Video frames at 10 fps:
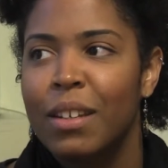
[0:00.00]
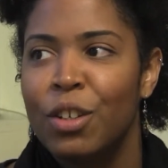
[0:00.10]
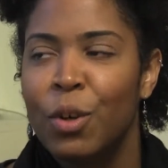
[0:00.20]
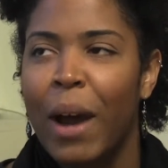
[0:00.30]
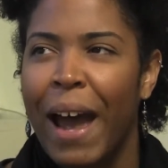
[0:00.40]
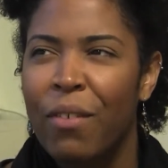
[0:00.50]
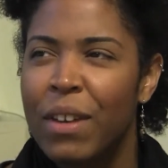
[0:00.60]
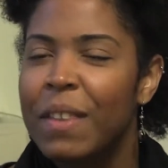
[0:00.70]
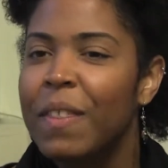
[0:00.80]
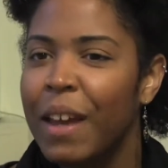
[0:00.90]
you know,
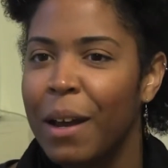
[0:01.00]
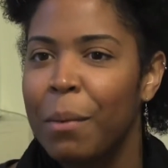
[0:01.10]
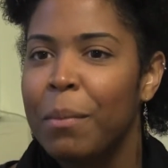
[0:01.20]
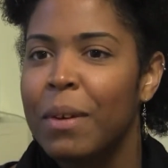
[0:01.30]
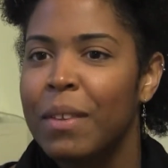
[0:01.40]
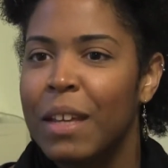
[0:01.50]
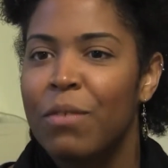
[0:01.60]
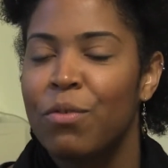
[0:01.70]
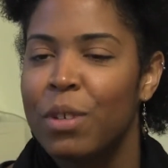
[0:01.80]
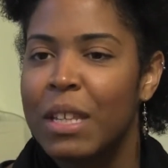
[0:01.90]
having them,
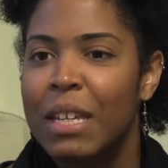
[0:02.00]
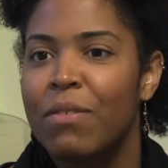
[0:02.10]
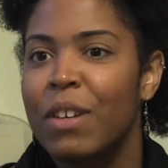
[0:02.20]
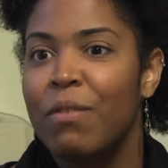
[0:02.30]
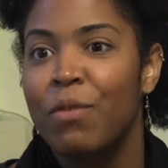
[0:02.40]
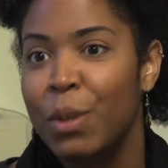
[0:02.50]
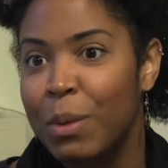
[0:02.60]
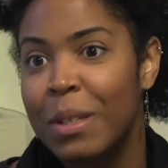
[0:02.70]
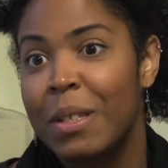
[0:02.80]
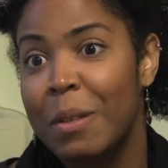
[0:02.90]
they've really
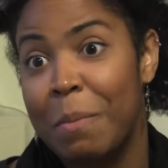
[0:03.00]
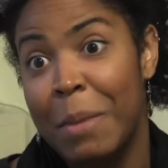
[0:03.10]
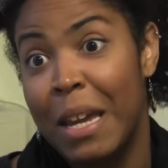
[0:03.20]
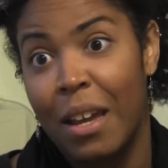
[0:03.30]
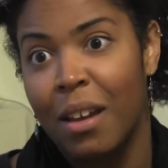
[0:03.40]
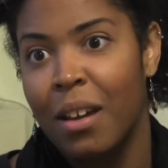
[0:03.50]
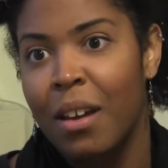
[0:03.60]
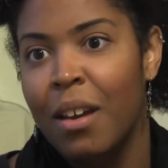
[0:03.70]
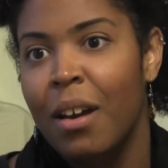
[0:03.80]
influenced me